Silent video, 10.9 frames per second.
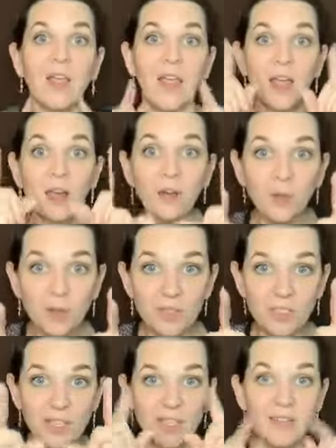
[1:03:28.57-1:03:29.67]

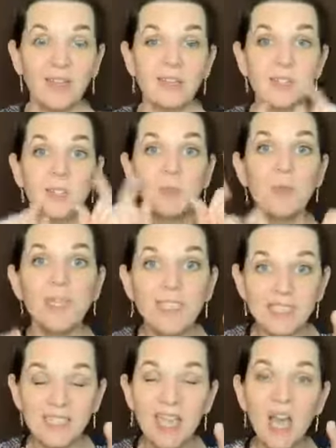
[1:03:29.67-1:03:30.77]
heralds it,
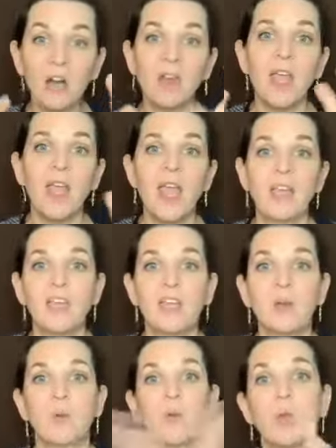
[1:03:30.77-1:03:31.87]
speaks it out, and
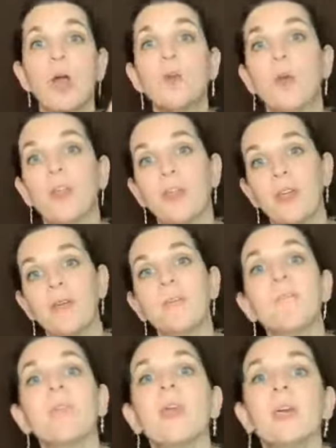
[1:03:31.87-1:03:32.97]
can run with it.
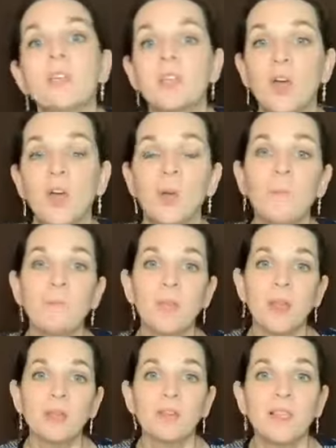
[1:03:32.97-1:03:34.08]
So
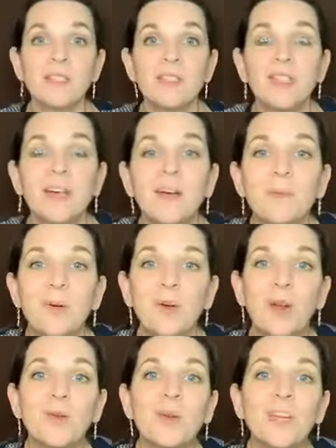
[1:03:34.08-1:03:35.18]
let's
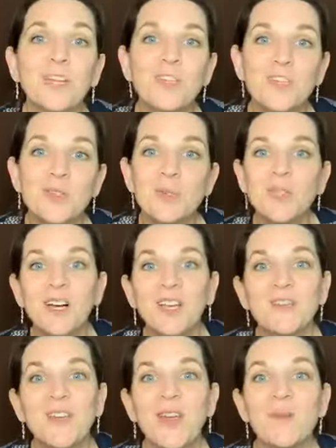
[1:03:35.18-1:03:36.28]
put our running shoes
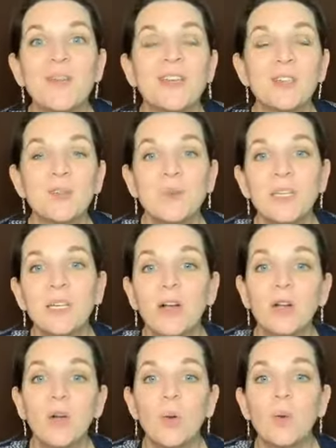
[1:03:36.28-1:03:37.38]
on, family, because we
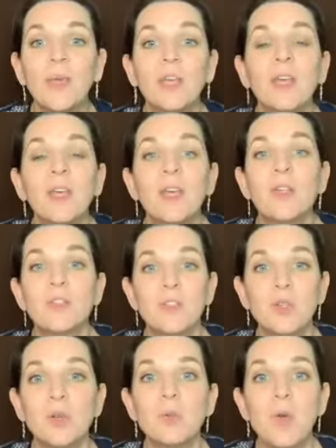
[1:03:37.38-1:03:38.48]
are going
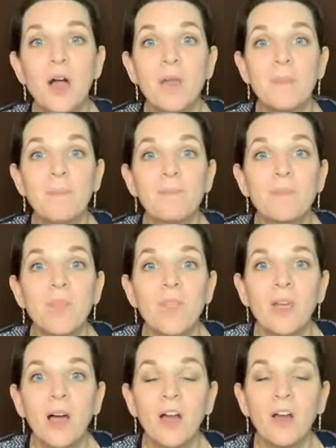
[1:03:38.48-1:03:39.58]
to run.
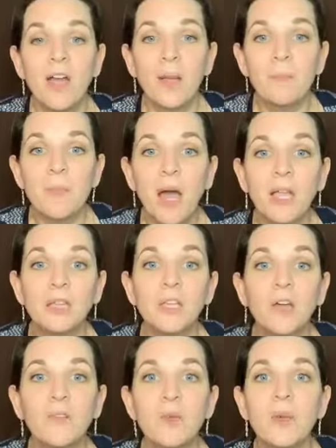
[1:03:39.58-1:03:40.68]
All right. I
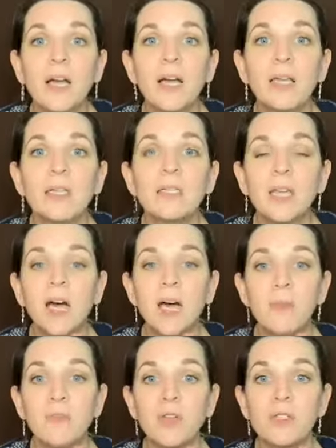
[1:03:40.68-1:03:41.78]
love you guys.
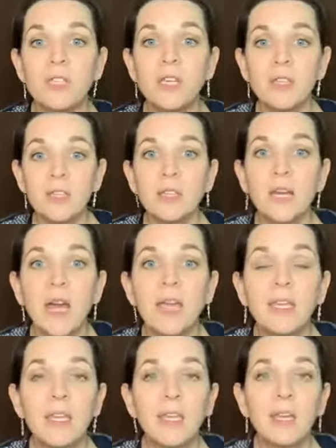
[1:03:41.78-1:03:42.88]
If there's anything that I
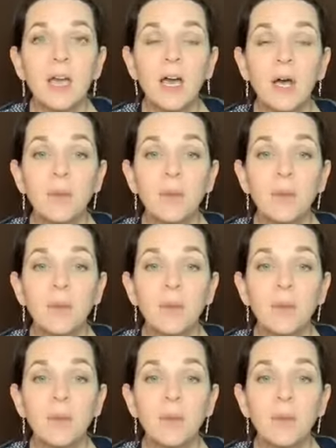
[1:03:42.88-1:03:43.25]
can